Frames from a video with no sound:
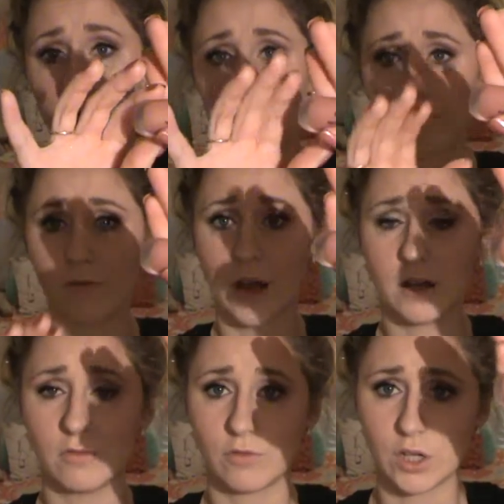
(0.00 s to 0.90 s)
try to find
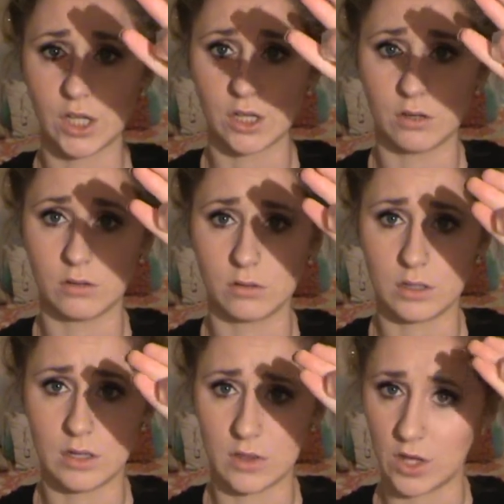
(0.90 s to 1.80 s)
it for you
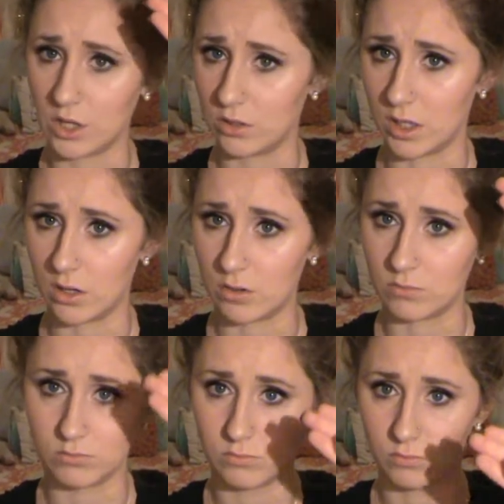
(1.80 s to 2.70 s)
and let you know
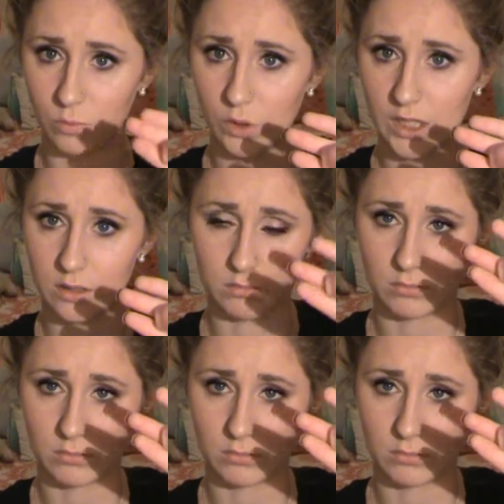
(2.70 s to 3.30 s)
what